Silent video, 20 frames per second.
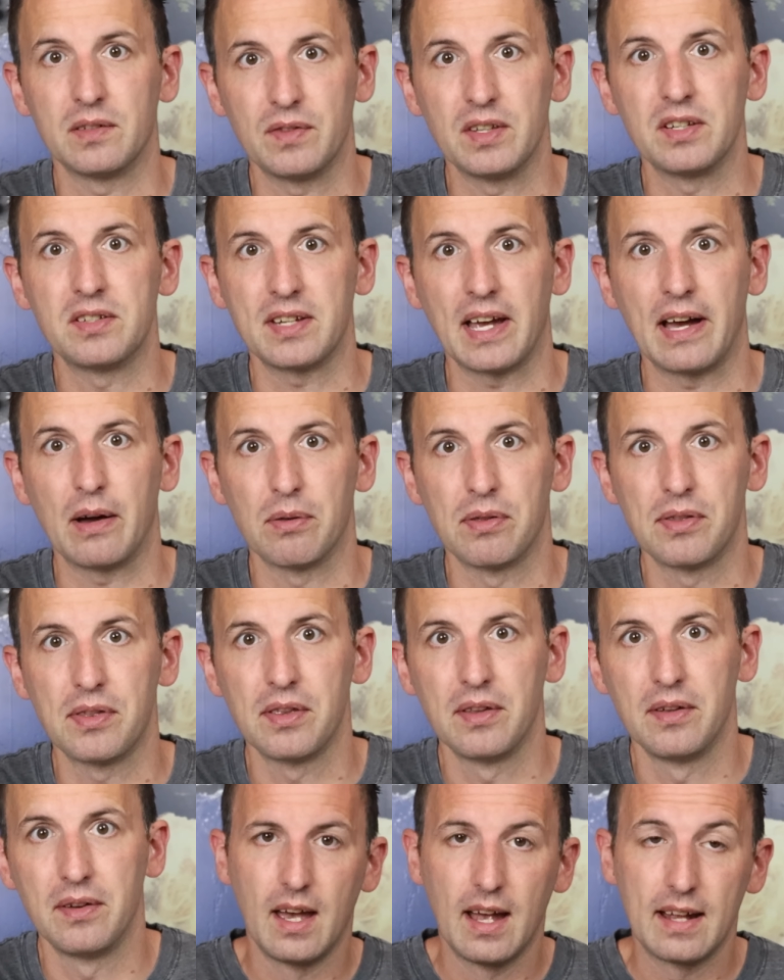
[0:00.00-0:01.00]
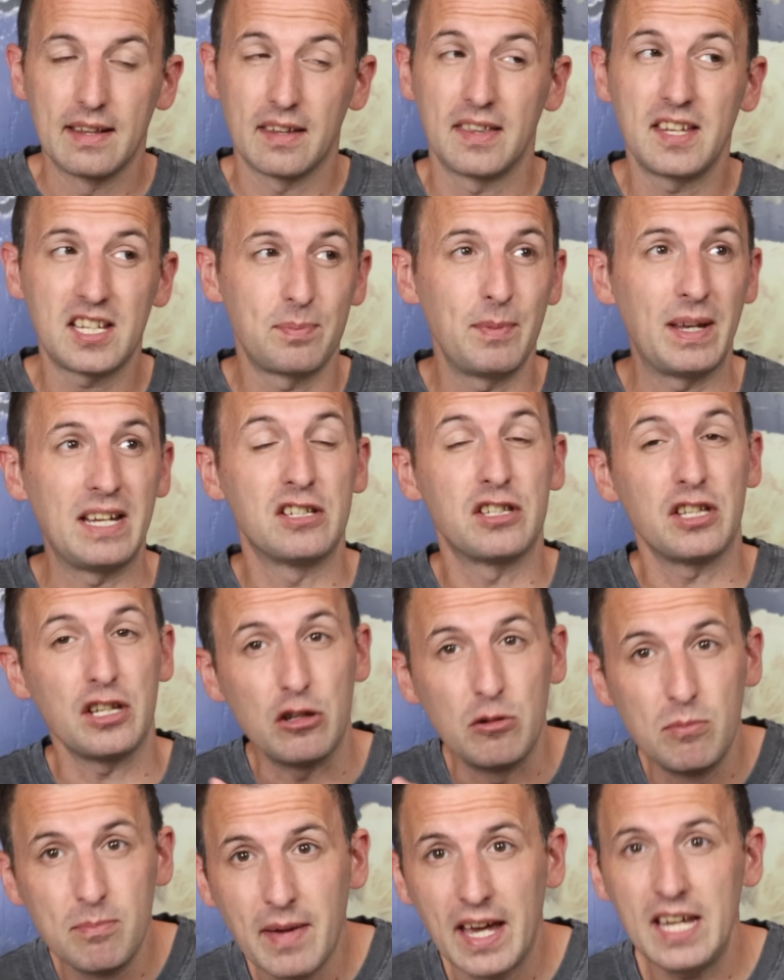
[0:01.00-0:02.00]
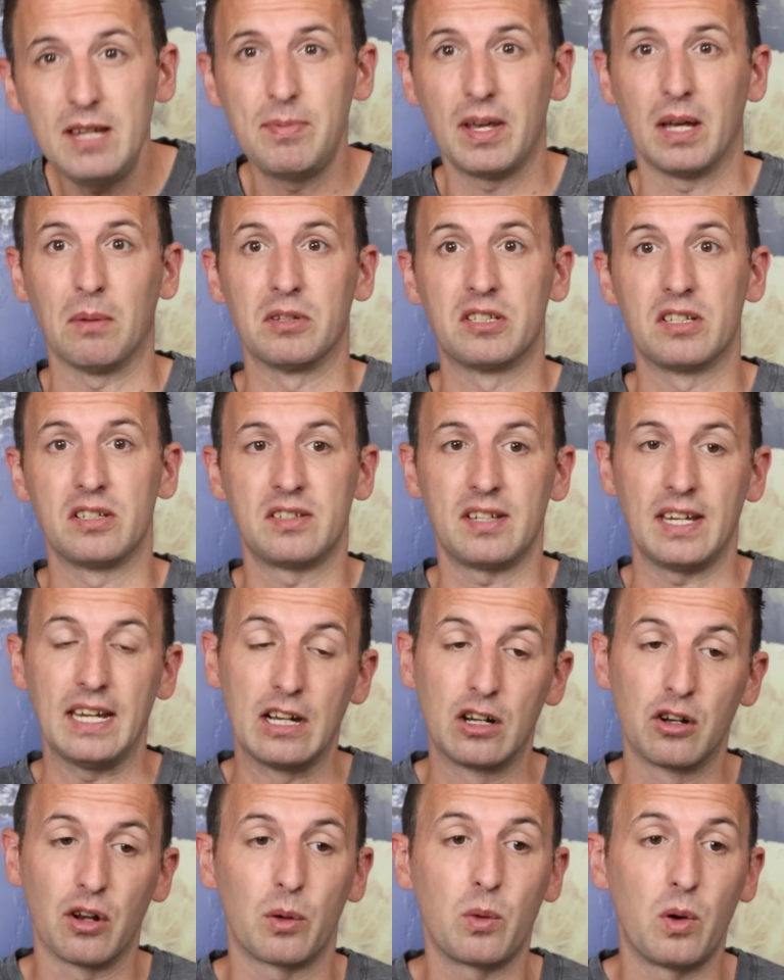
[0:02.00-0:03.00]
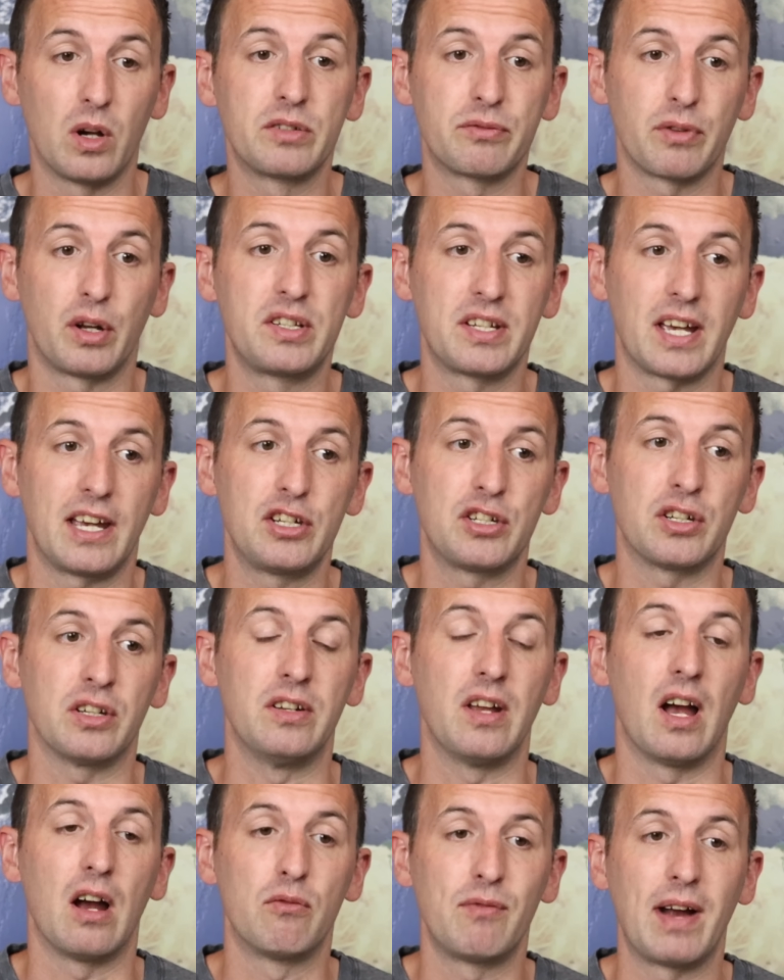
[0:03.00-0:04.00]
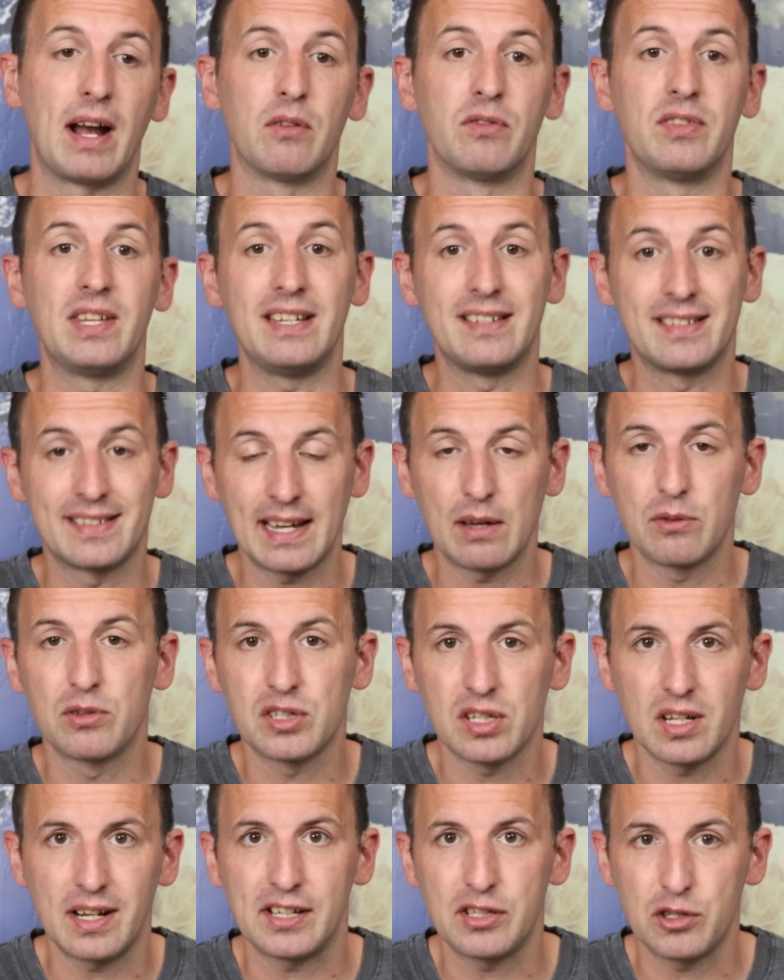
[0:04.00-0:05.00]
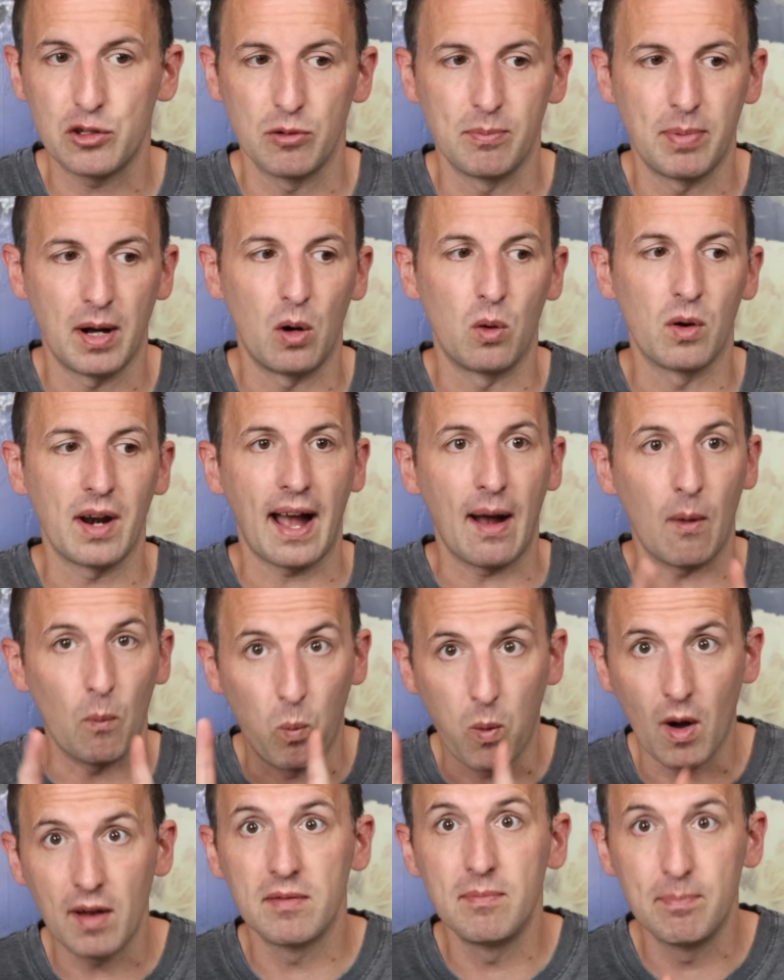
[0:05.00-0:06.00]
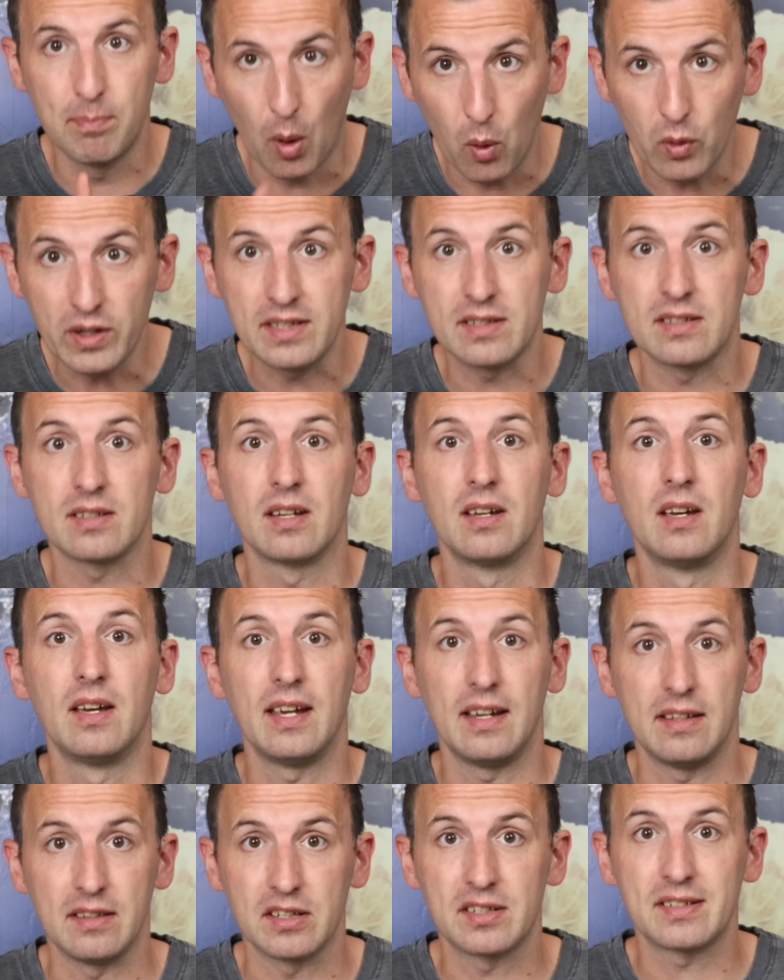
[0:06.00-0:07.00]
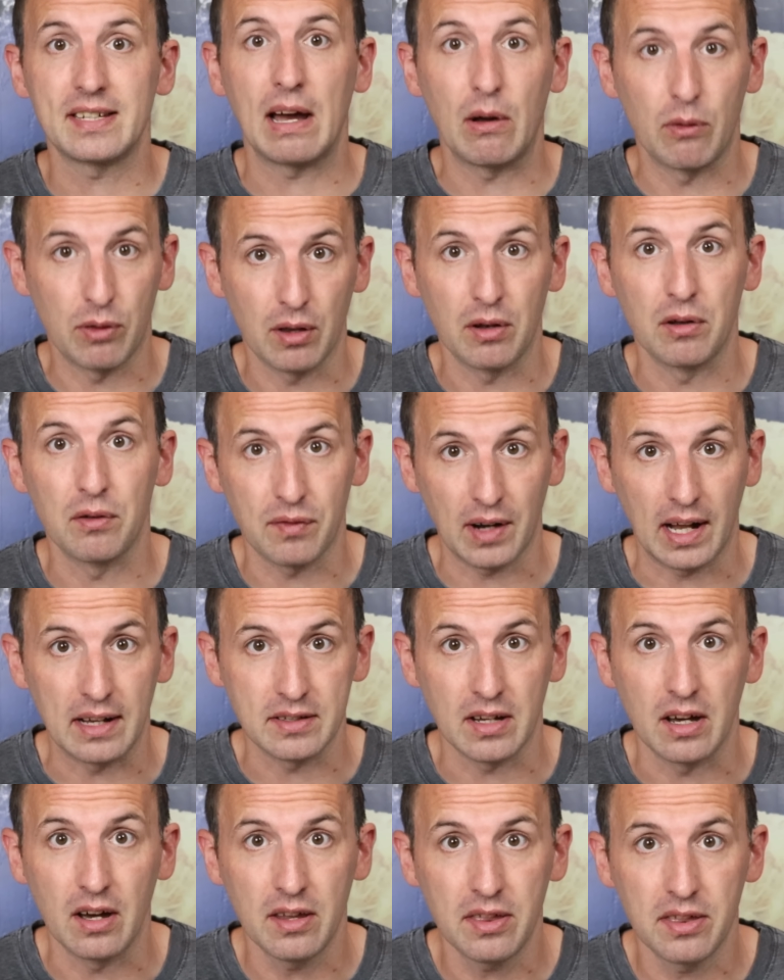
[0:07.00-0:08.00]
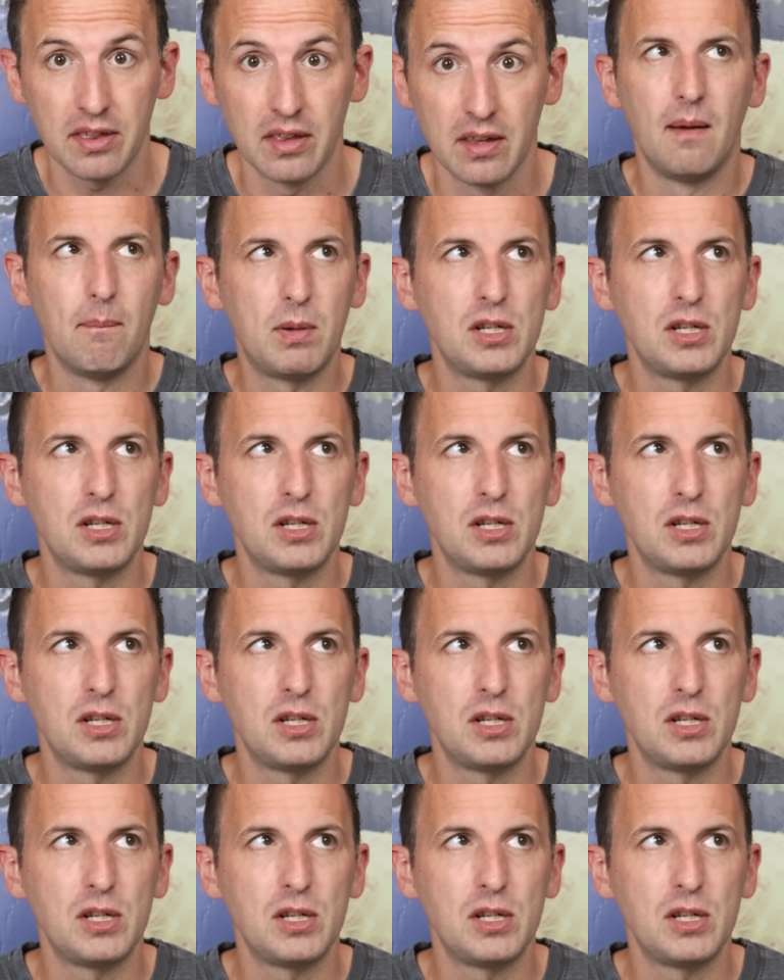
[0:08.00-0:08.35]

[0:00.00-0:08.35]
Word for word: of the south. Now this means that you may be able to see clockwise rotation around the south celestial pole at one point in the south on a flat earth,